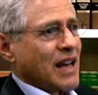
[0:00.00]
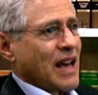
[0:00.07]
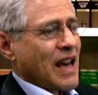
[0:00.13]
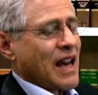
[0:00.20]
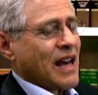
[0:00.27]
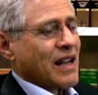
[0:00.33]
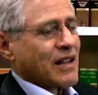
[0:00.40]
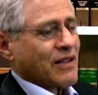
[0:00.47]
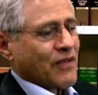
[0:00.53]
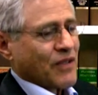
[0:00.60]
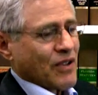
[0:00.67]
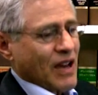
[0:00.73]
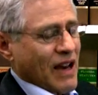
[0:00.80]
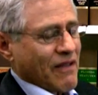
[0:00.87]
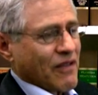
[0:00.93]
And if
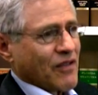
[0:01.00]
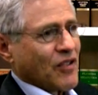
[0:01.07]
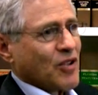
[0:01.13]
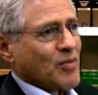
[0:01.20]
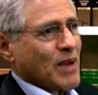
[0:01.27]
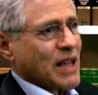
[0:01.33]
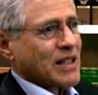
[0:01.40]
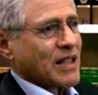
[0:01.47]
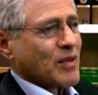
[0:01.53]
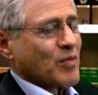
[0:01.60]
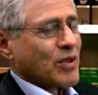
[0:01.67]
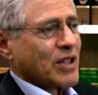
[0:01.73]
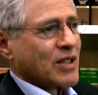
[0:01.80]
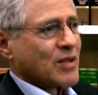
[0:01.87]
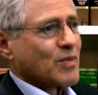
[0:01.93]
you have a few basic
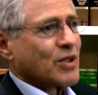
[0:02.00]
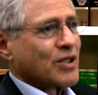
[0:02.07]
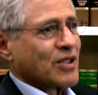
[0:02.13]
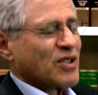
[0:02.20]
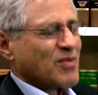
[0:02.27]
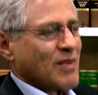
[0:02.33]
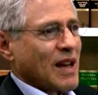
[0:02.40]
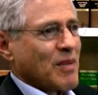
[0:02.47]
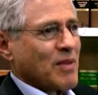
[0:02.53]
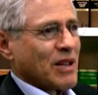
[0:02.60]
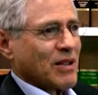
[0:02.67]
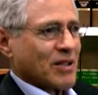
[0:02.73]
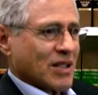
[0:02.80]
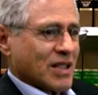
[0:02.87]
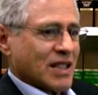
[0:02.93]
principles, you may be
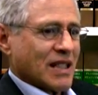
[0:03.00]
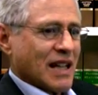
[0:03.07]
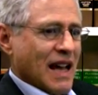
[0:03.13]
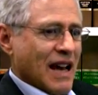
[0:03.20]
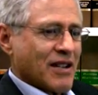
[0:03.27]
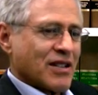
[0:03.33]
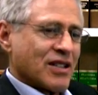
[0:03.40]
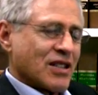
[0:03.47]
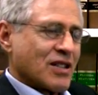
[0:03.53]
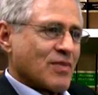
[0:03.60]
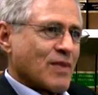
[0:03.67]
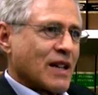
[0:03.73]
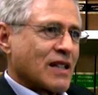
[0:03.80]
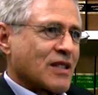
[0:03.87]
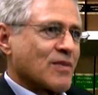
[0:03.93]
able to see how to just
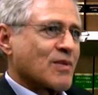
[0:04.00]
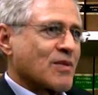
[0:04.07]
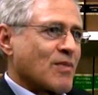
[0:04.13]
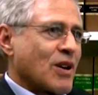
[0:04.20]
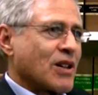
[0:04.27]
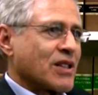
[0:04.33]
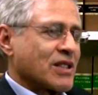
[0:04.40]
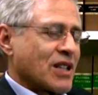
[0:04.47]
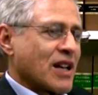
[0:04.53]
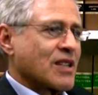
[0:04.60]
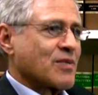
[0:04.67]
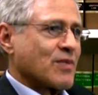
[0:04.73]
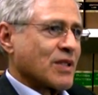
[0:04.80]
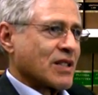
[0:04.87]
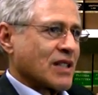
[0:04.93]
make some small
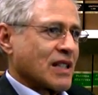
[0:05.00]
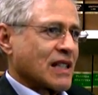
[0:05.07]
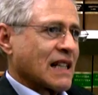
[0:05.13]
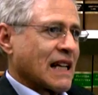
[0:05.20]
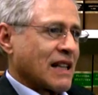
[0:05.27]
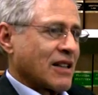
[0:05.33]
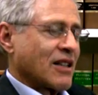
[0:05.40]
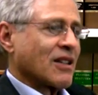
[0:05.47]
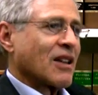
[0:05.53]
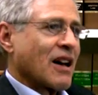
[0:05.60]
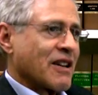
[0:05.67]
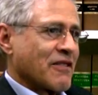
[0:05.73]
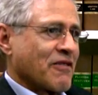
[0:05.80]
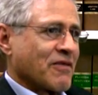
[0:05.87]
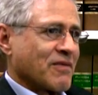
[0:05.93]
adjustments and get the
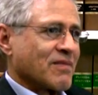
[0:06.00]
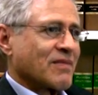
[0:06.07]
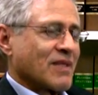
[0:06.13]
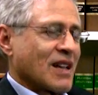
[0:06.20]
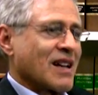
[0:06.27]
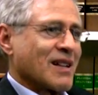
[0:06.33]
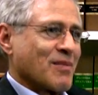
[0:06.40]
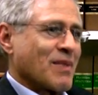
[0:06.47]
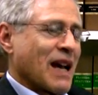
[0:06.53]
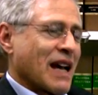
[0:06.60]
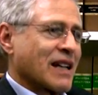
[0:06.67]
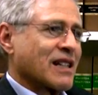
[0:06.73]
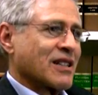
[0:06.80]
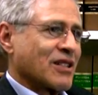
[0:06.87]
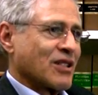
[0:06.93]
life kind of
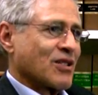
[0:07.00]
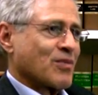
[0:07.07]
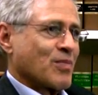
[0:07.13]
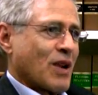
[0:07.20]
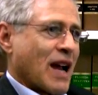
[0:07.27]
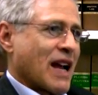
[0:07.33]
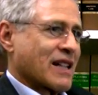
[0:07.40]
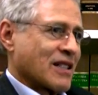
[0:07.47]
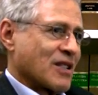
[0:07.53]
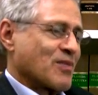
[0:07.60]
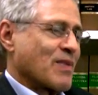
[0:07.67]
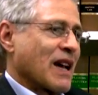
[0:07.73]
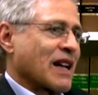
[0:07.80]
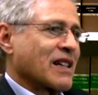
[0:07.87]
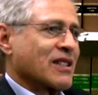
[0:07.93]
back into your practice,
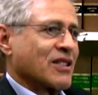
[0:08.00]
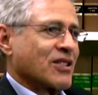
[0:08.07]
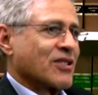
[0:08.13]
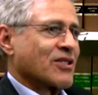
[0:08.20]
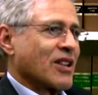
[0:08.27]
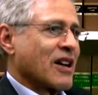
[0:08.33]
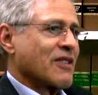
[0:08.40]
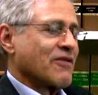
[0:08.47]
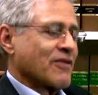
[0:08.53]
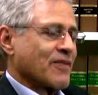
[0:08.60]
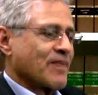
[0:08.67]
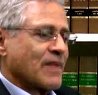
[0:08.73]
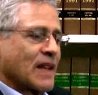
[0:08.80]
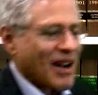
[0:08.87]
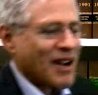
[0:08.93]
back into your life.
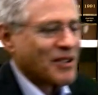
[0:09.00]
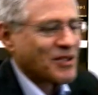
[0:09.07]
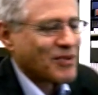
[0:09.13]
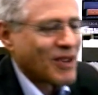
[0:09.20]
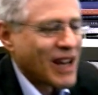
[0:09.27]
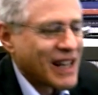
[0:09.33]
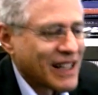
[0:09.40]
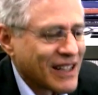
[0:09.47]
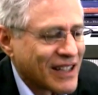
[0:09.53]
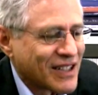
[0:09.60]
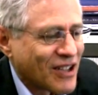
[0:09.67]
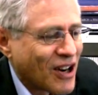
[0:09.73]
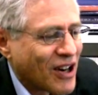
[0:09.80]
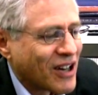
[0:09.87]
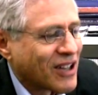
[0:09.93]
I was writing this
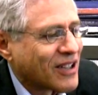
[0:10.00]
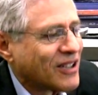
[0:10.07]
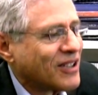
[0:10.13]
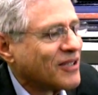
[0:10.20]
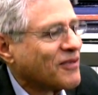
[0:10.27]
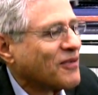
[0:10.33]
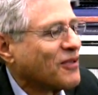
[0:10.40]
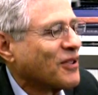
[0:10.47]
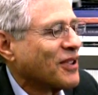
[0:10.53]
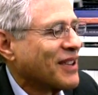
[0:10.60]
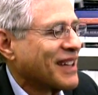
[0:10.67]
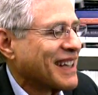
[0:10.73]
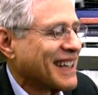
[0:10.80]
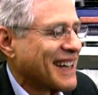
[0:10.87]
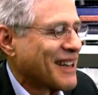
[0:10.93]
article for
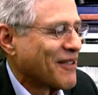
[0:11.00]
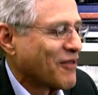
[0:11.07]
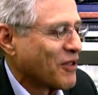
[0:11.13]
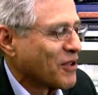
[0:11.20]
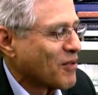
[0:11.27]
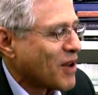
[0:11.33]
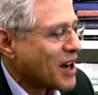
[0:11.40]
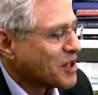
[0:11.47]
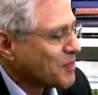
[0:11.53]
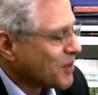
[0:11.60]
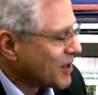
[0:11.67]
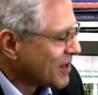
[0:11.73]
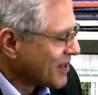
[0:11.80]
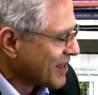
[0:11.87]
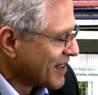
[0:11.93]
the
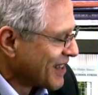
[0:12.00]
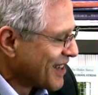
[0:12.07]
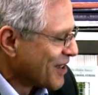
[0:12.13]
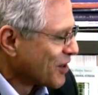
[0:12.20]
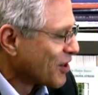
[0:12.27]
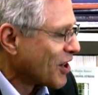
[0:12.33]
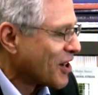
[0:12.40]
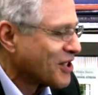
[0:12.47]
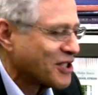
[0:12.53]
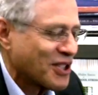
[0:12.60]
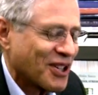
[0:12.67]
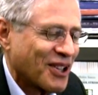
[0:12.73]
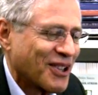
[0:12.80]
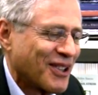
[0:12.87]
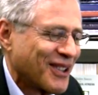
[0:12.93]
Washburn Law
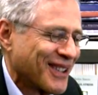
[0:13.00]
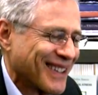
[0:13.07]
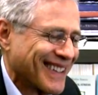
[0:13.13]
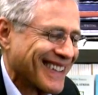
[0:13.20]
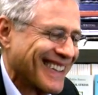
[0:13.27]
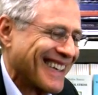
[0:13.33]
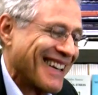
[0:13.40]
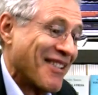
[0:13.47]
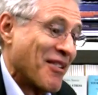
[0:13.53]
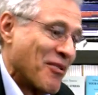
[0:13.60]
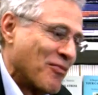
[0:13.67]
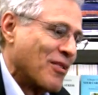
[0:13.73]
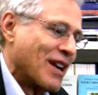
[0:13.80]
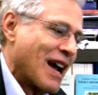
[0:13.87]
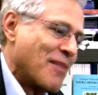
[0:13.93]
Journal
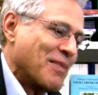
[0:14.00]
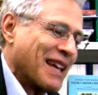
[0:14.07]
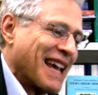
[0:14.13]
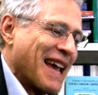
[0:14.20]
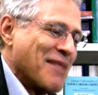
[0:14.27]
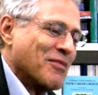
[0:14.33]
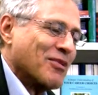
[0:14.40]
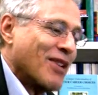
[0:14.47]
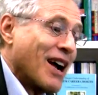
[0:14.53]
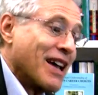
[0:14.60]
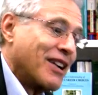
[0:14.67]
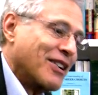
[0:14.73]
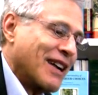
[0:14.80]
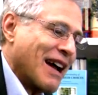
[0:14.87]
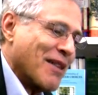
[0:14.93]
when I became a
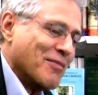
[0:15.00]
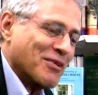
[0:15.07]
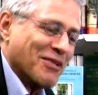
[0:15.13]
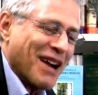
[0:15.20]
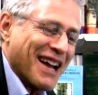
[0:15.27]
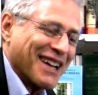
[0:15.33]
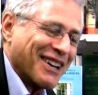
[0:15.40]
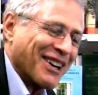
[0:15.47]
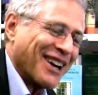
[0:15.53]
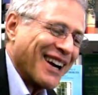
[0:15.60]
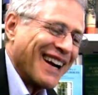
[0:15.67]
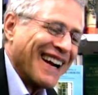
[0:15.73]
writer. Now I'm a writer.